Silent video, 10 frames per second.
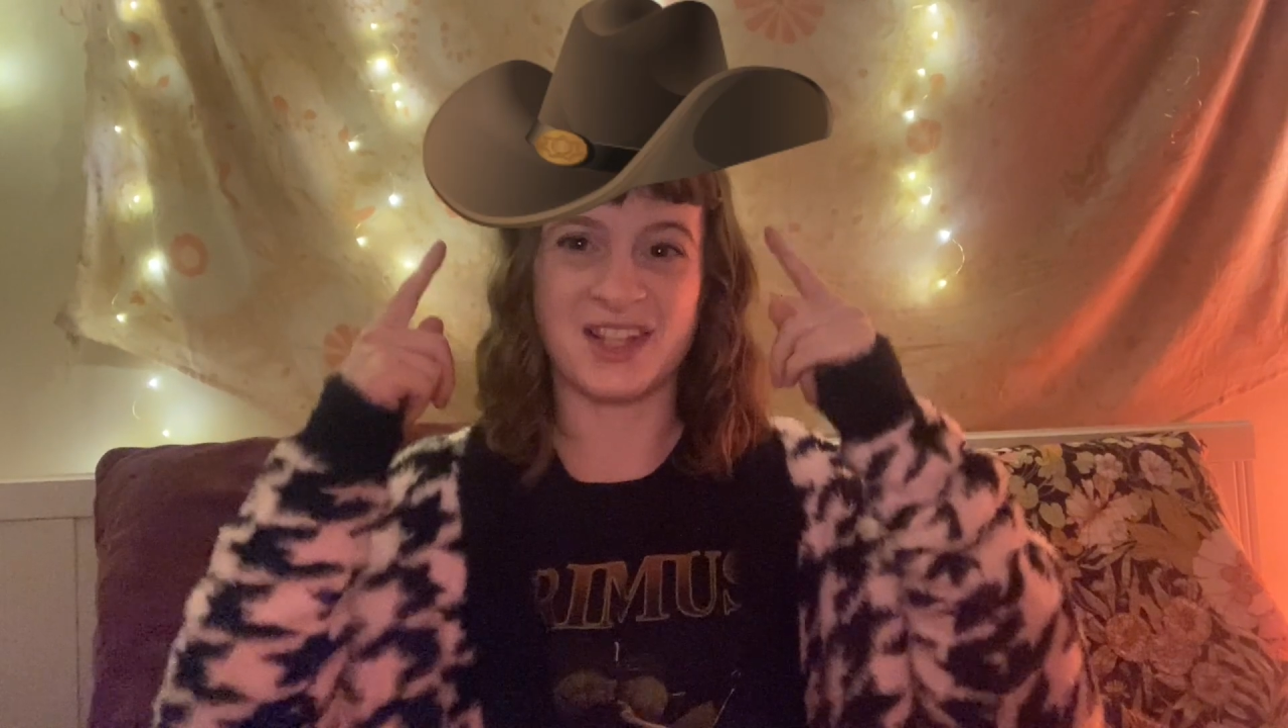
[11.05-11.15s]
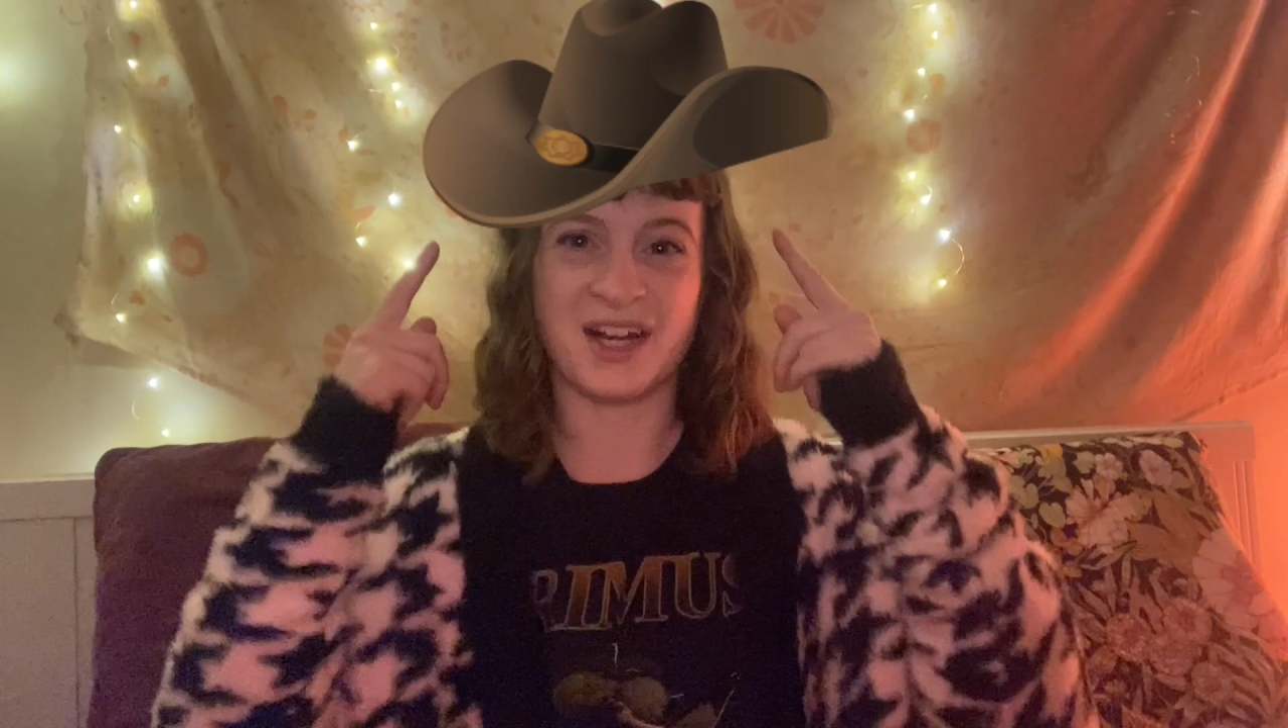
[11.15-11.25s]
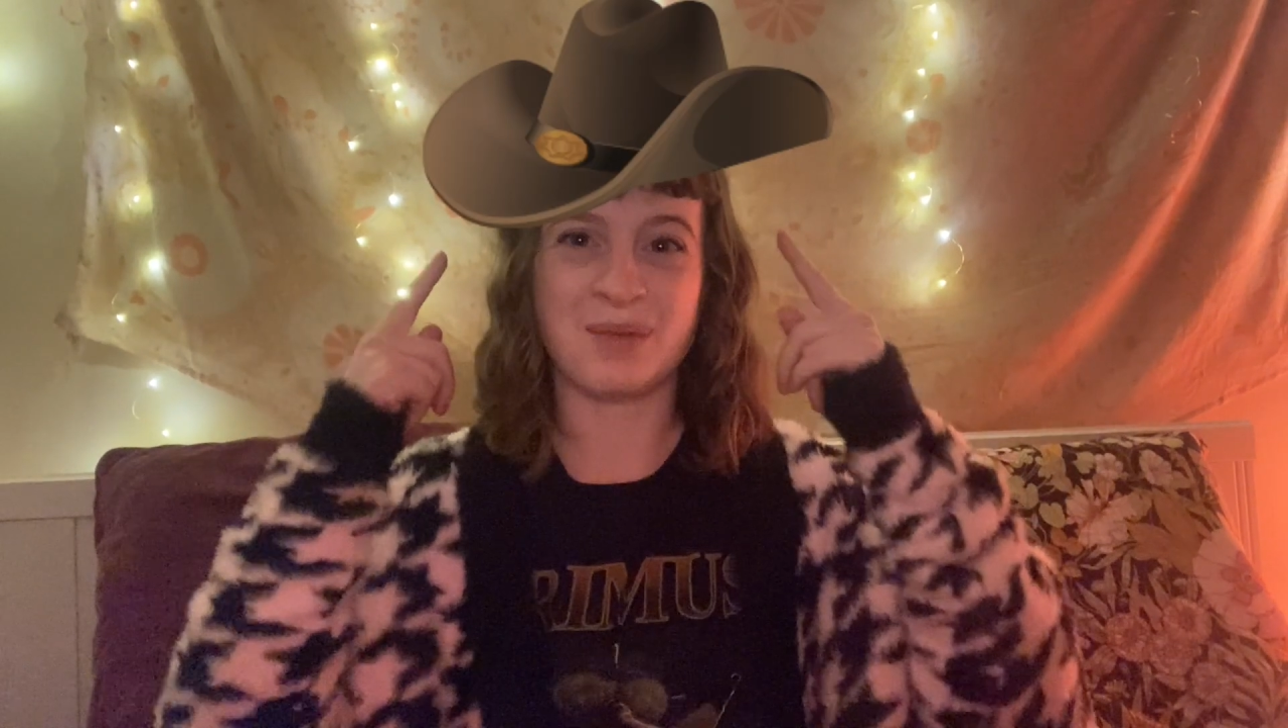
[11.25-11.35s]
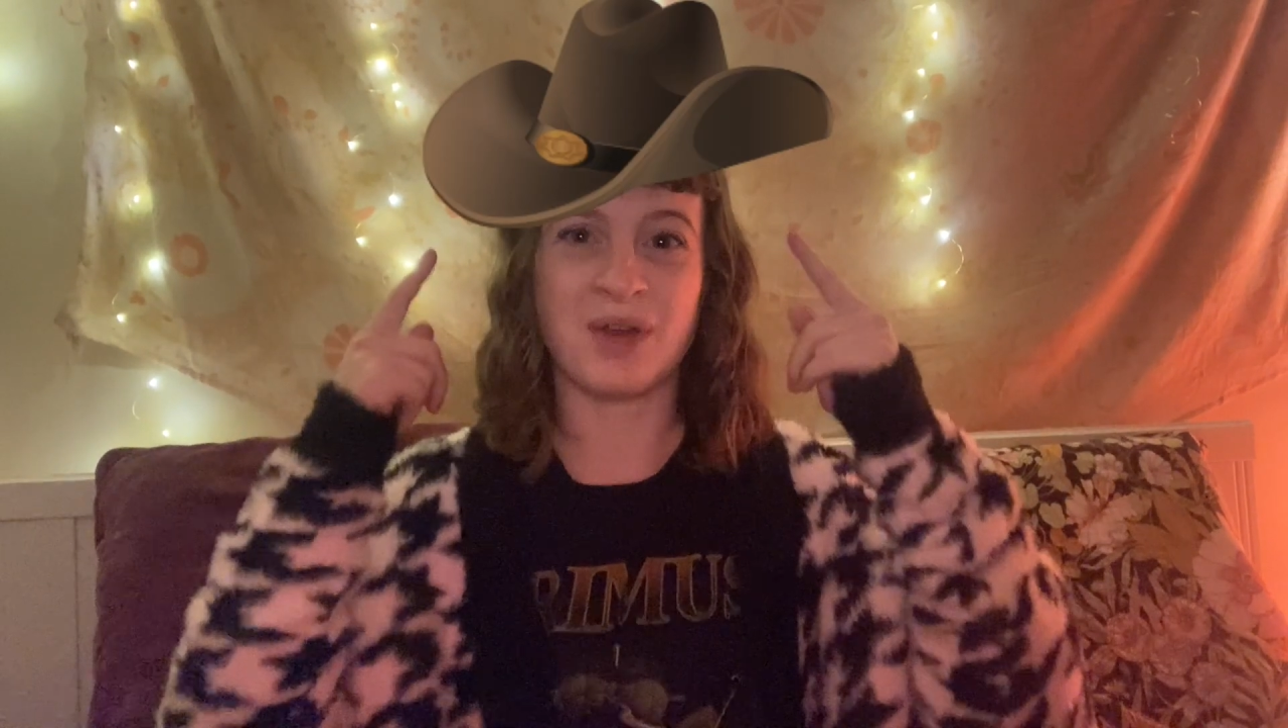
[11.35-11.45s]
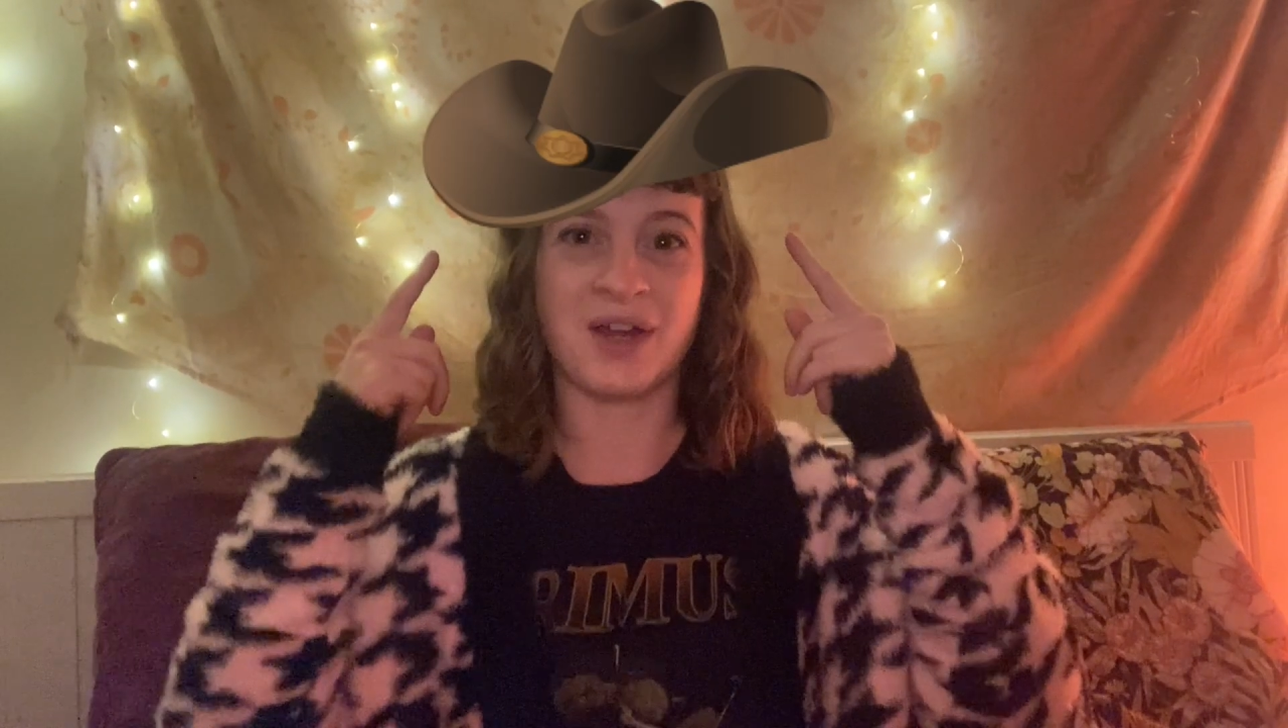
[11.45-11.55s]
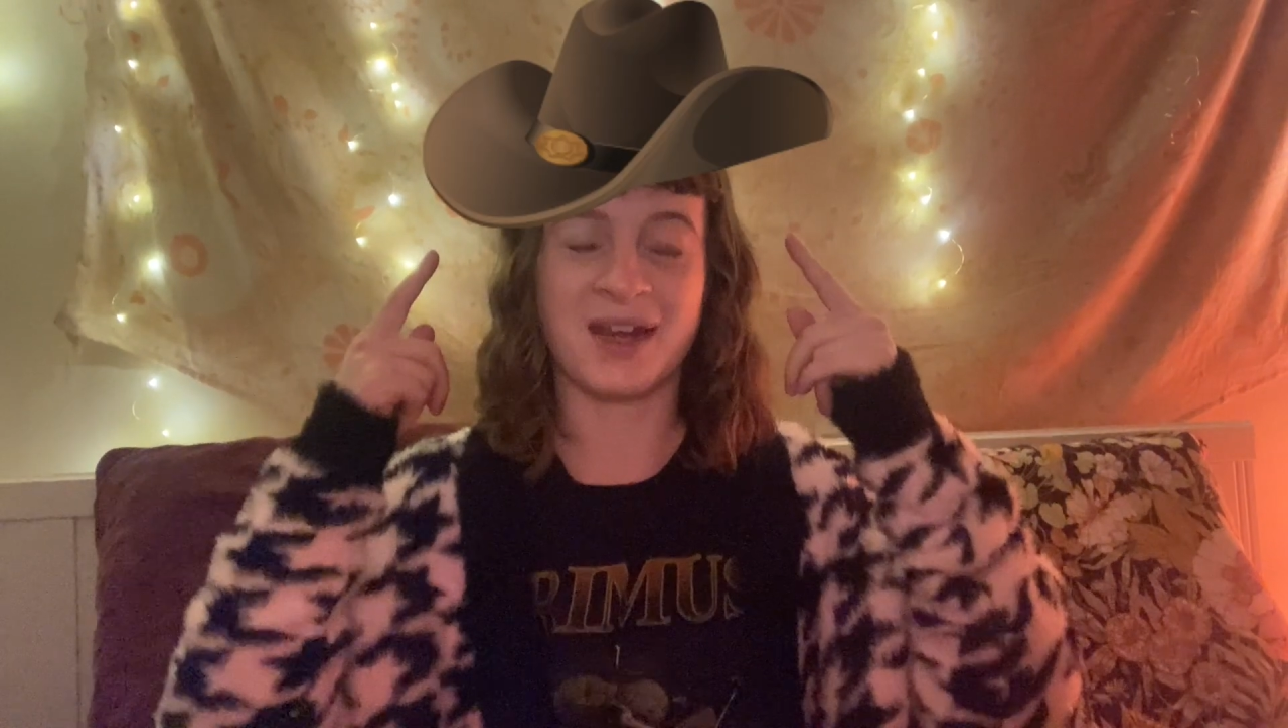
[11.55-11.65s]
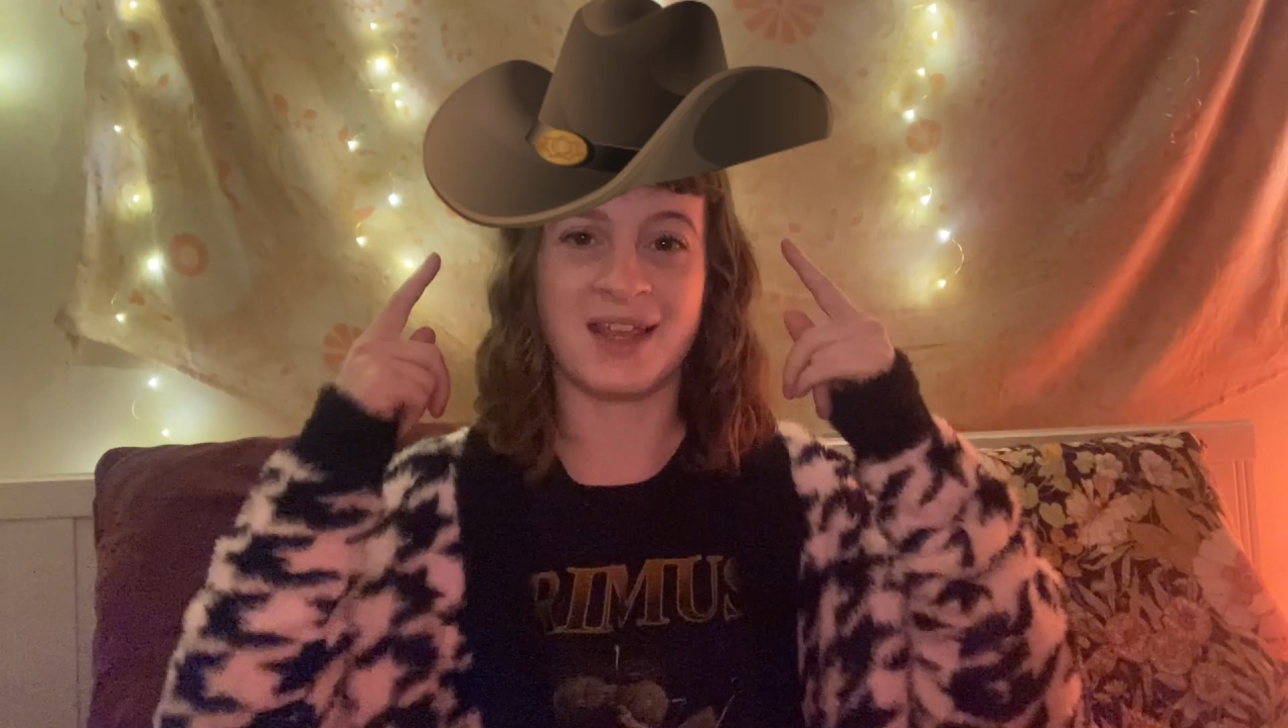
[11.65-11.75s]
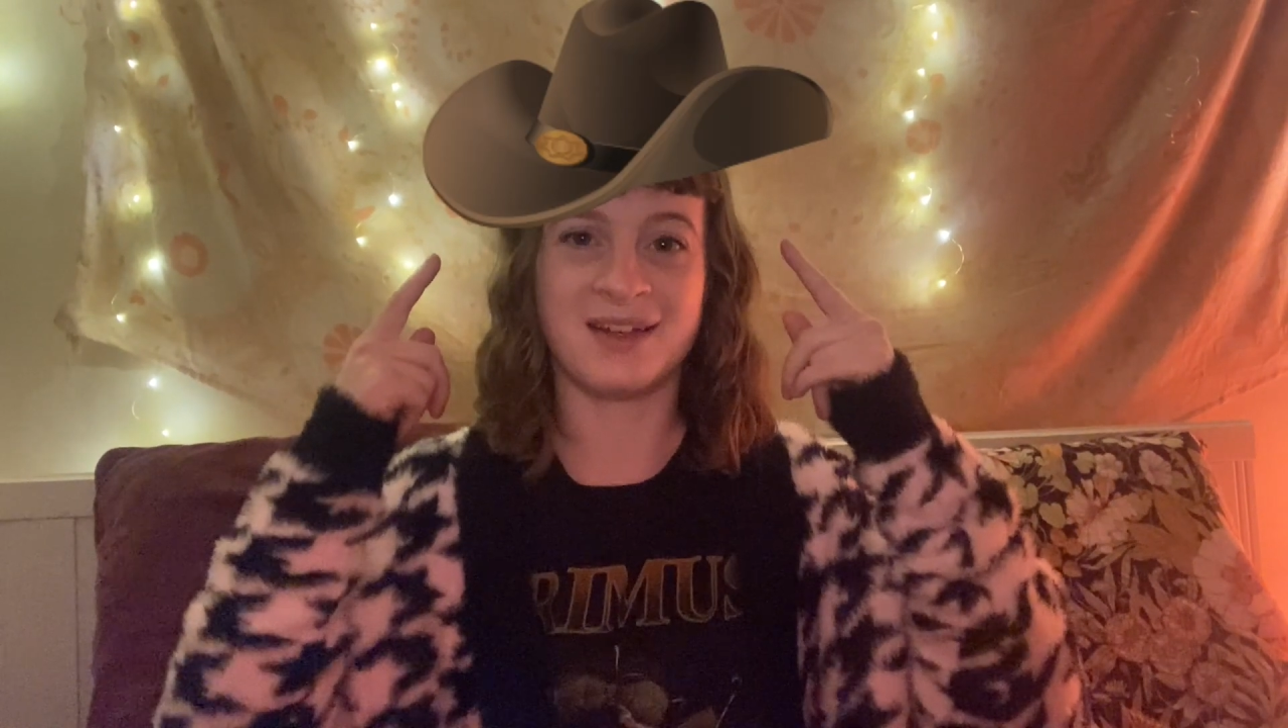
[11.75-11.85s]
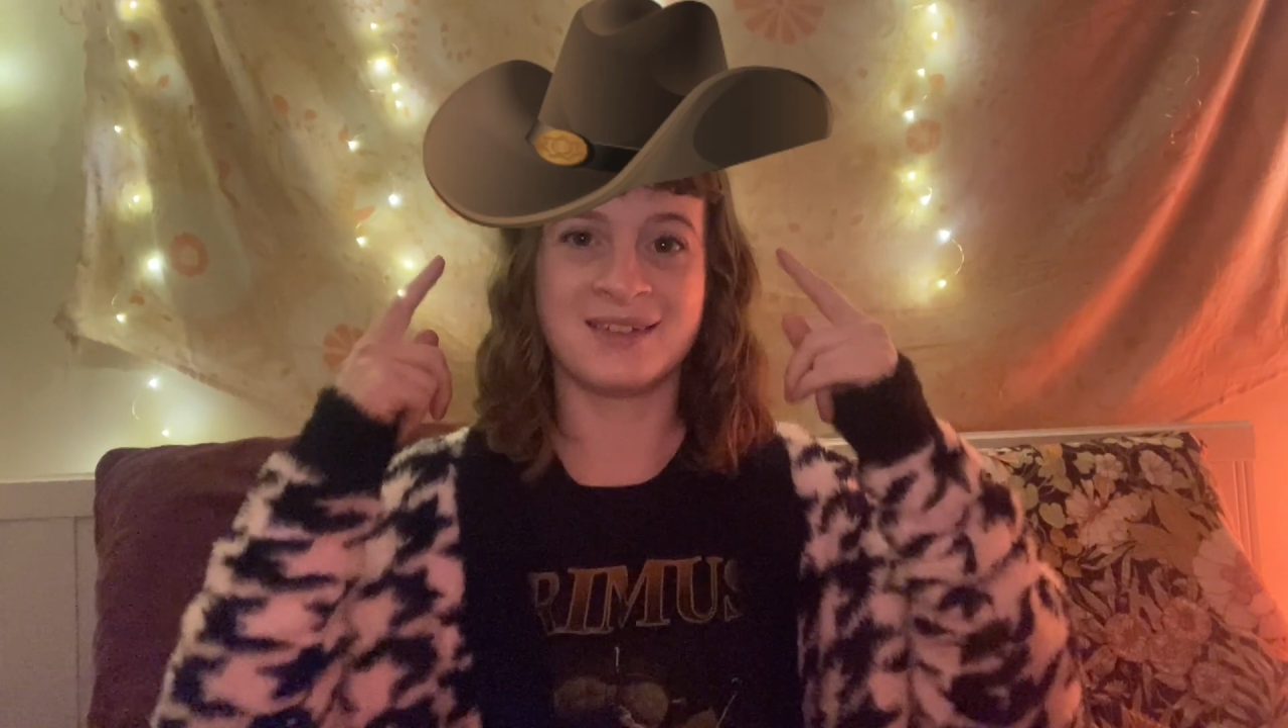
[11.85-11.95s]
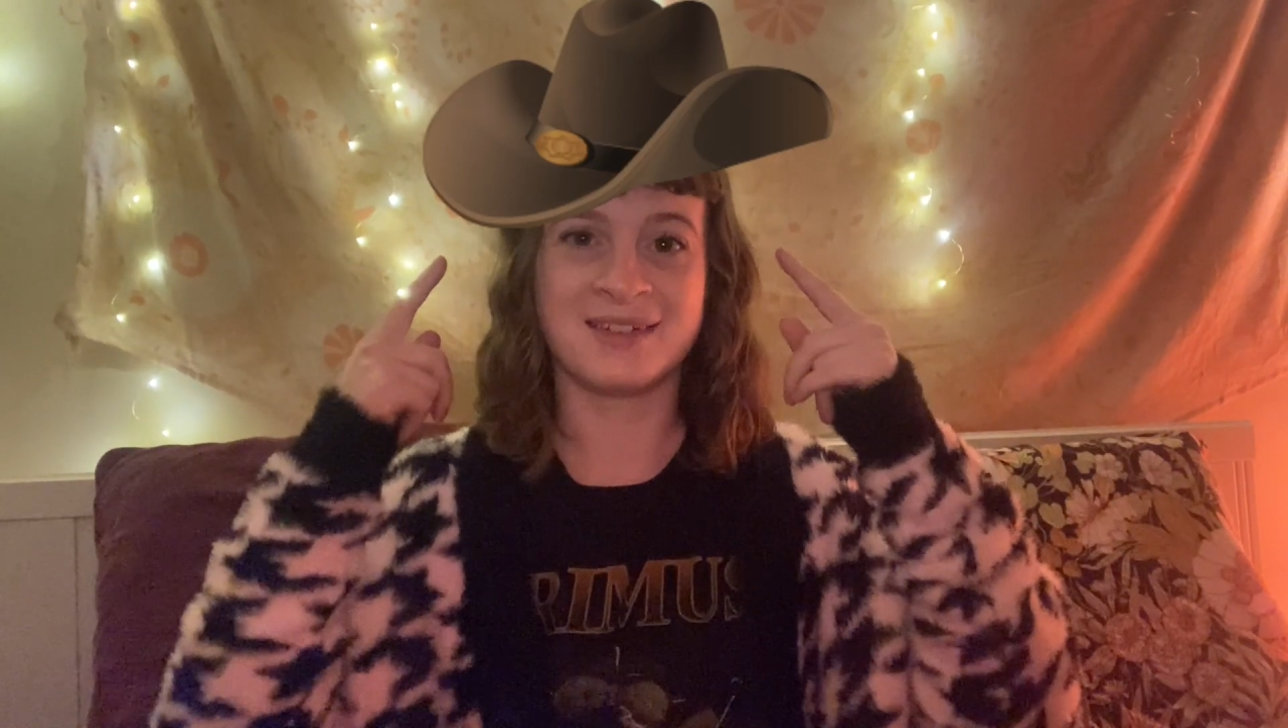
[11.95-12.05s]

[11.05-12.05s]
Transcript: that I'm wearing it.